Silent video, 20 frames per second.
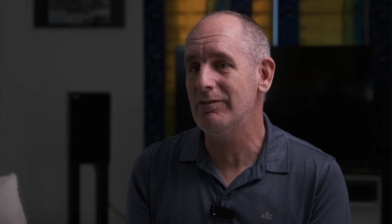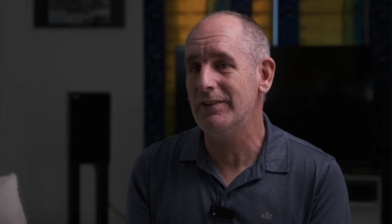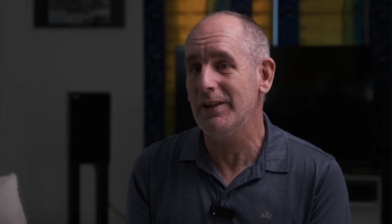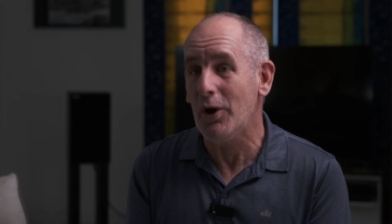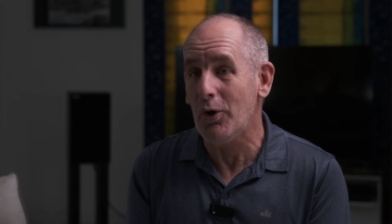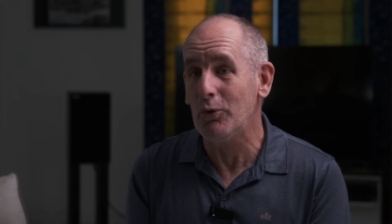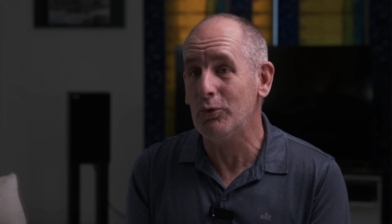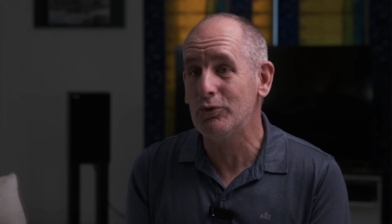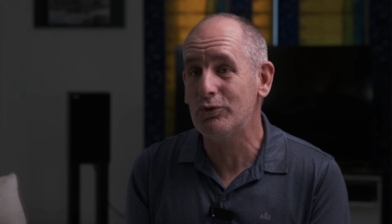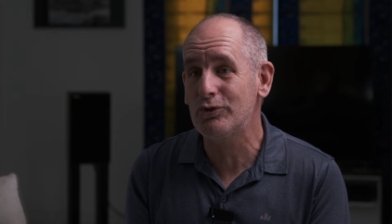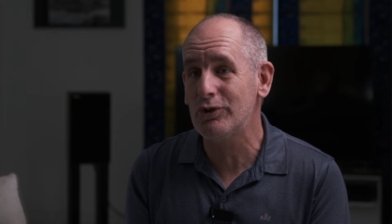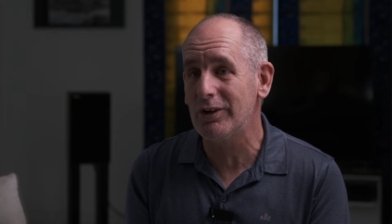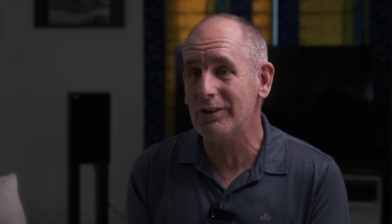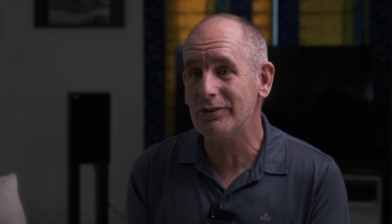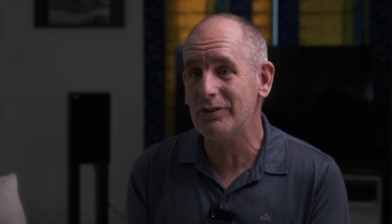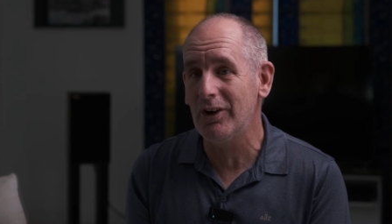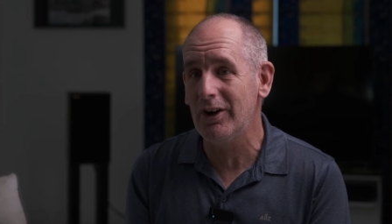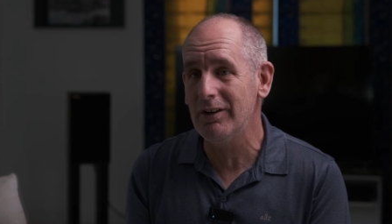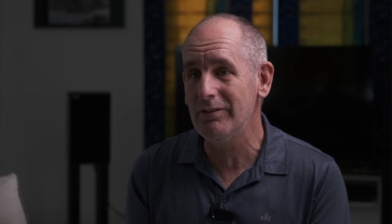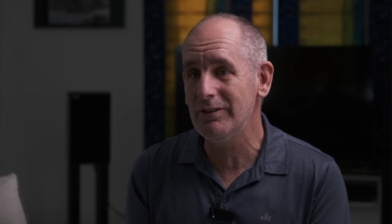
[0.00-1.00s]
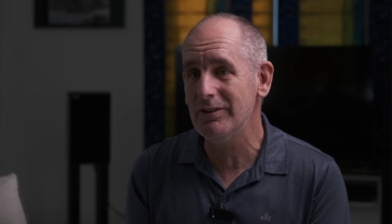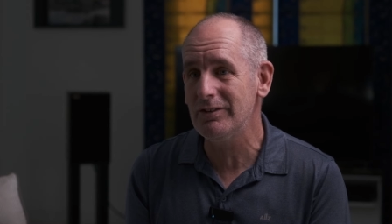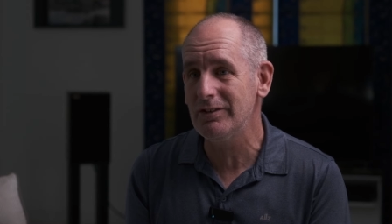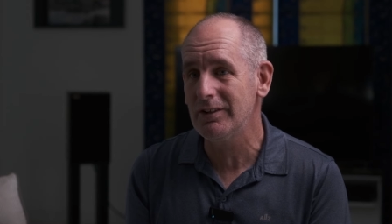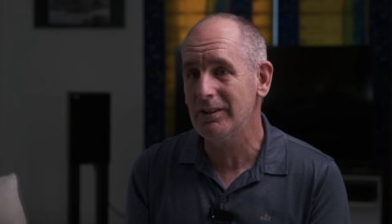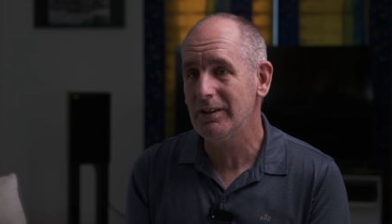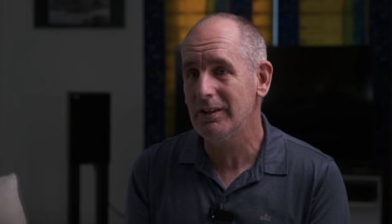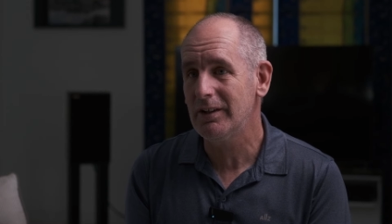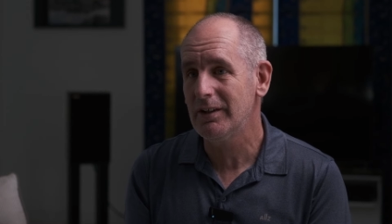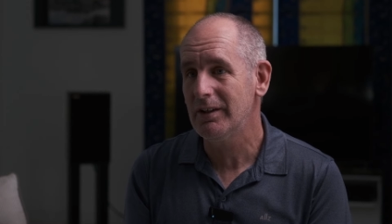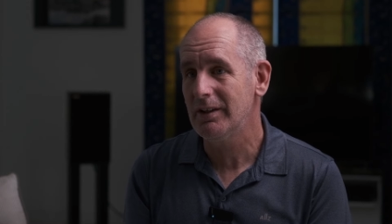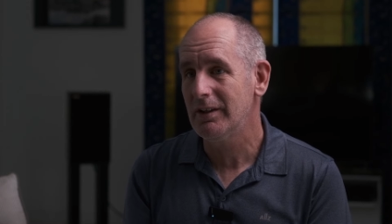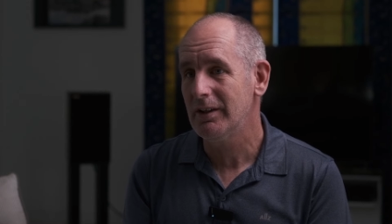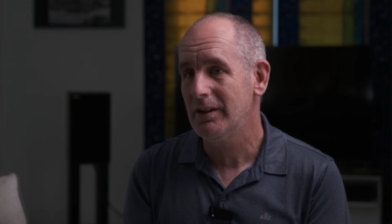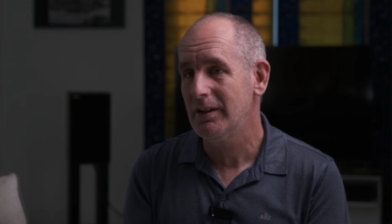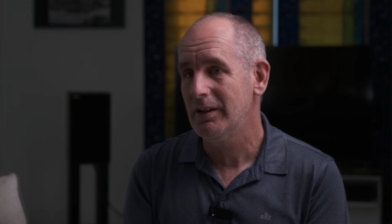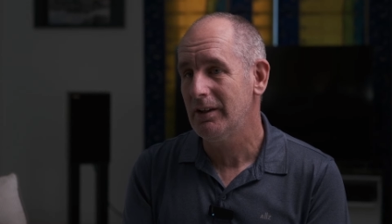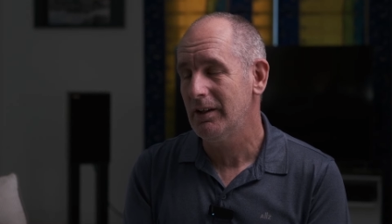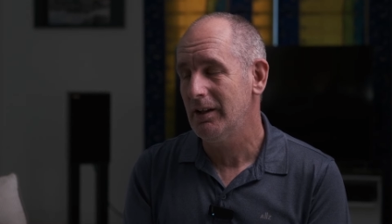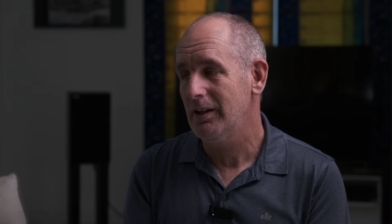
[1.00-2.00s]
The old truck drivers, mm,
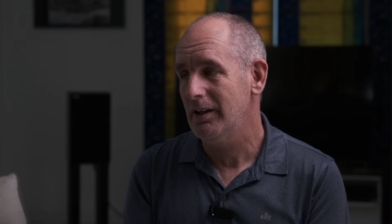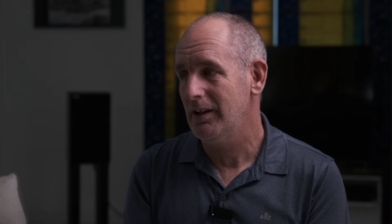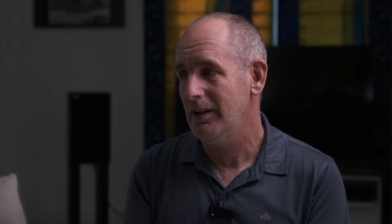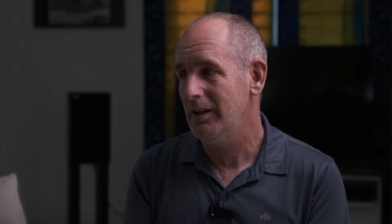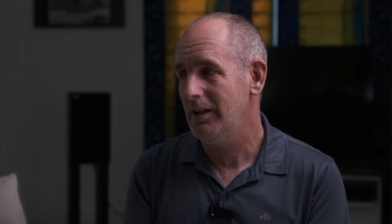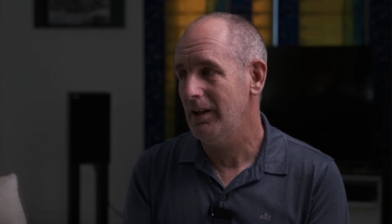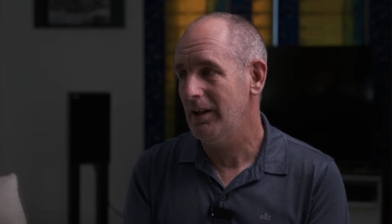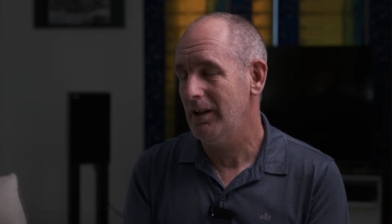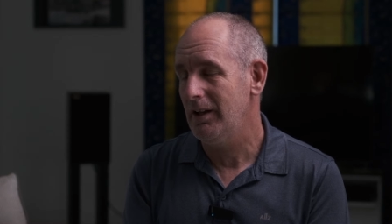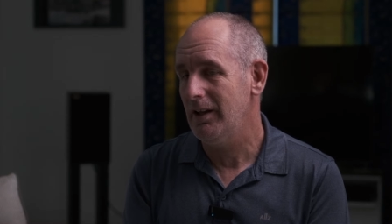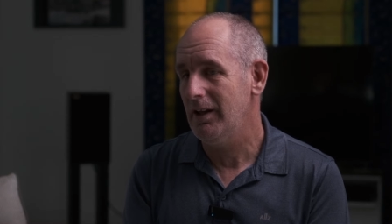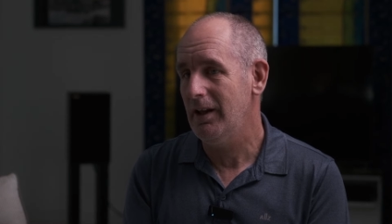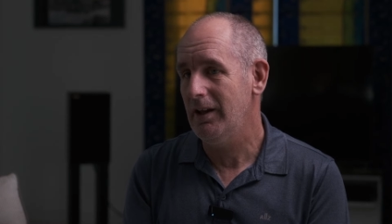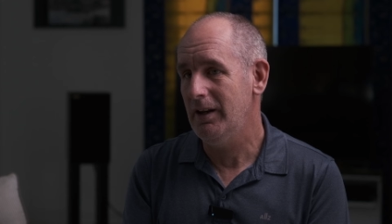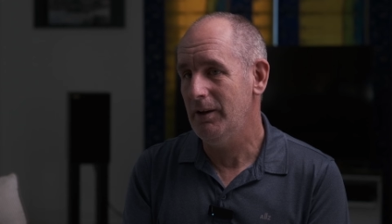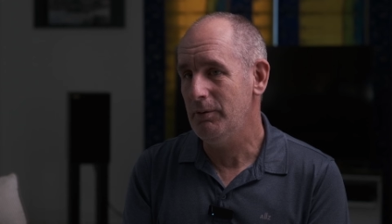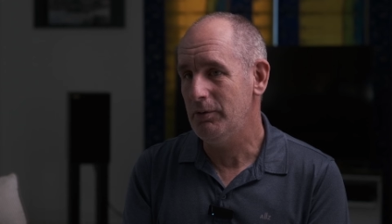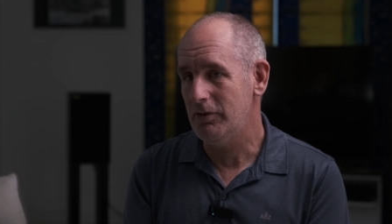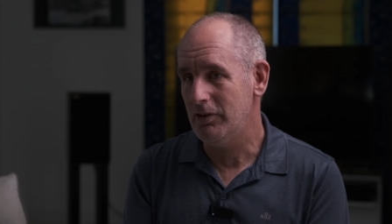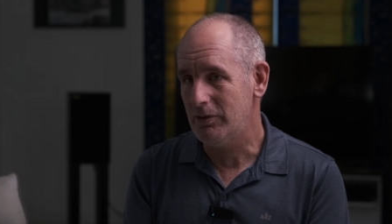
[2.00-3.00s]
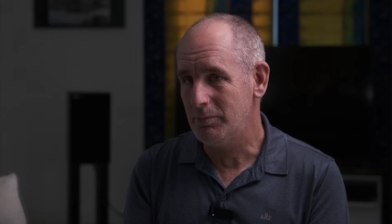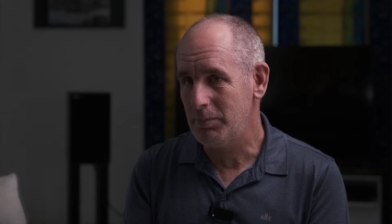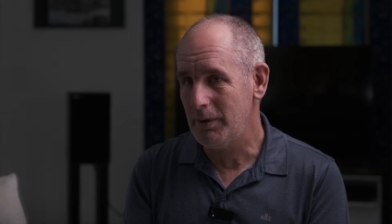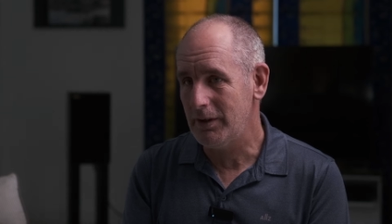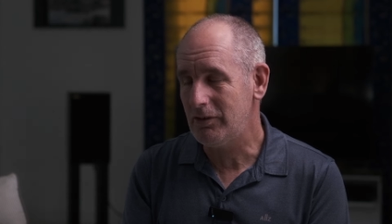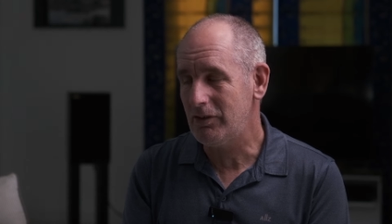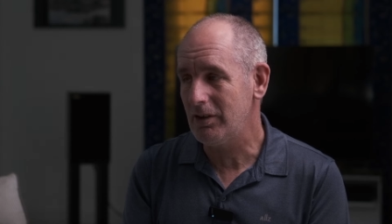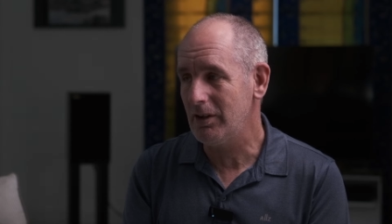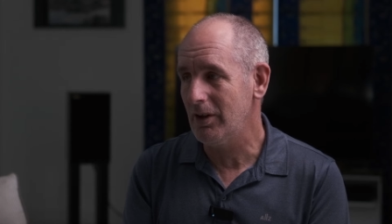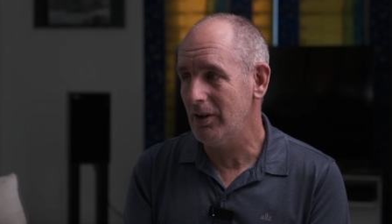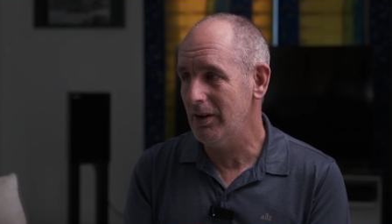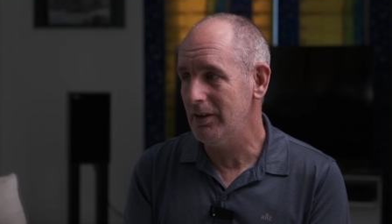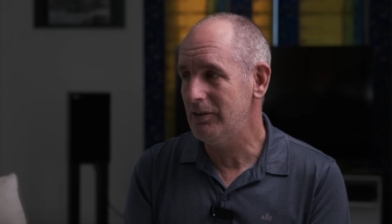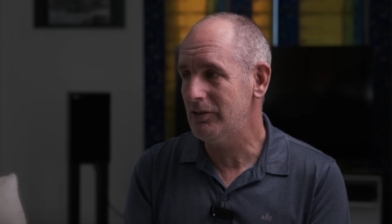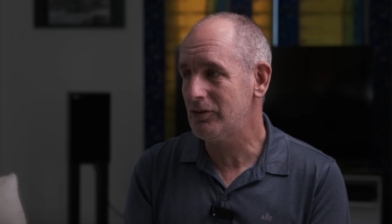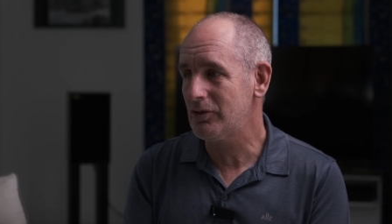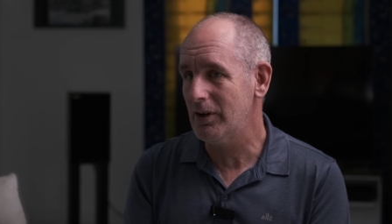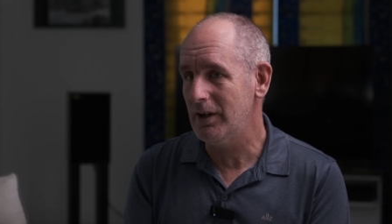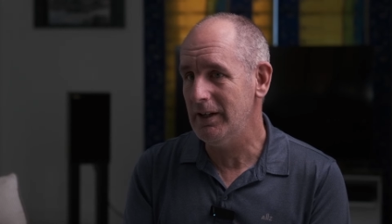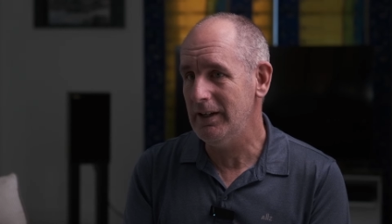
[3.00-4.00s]
yes, it was more interesting, and it was a specialised
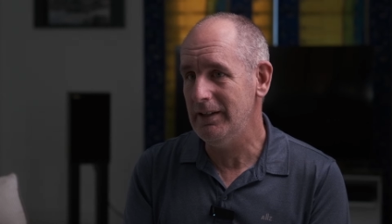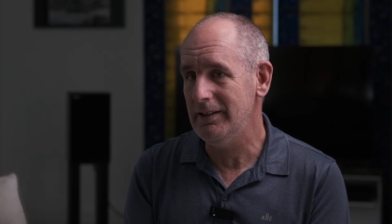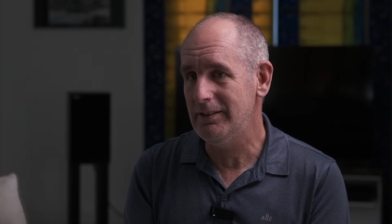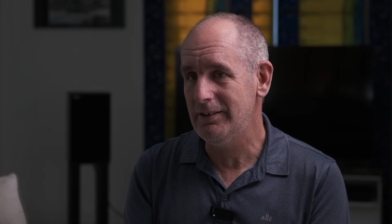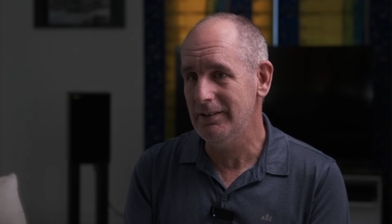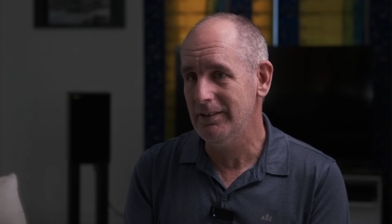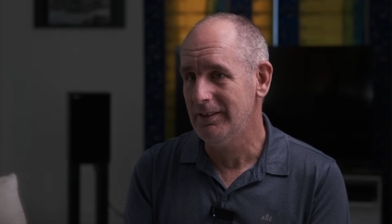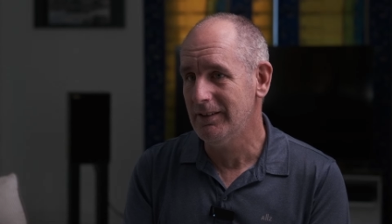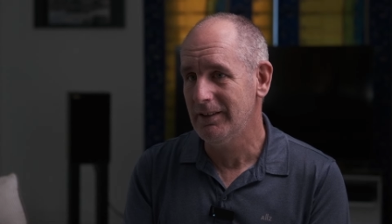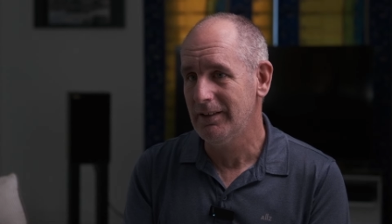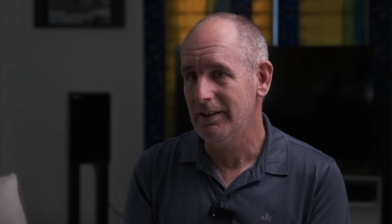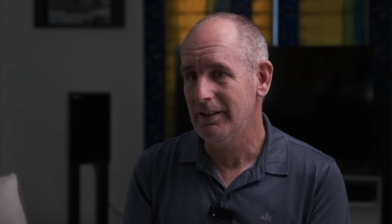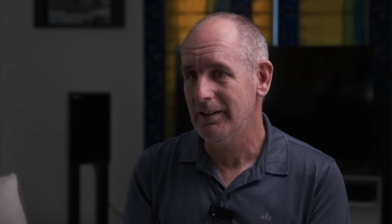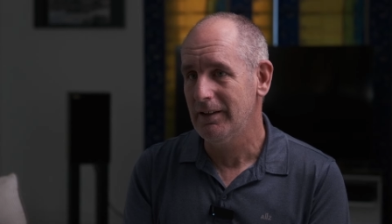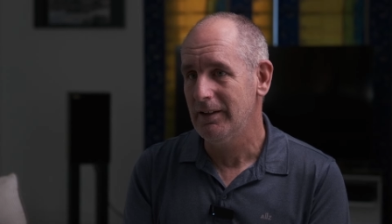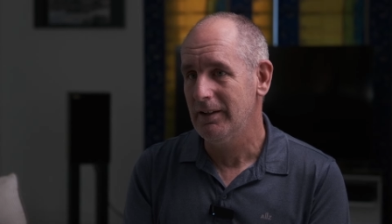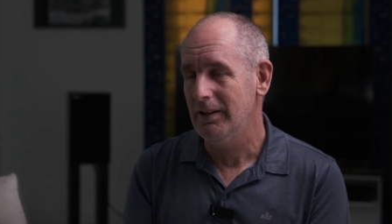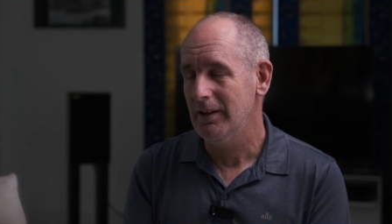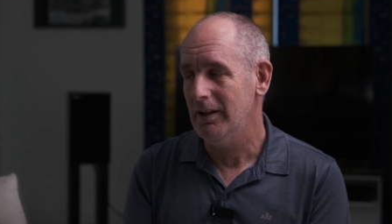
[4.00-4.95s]
trade. Yes.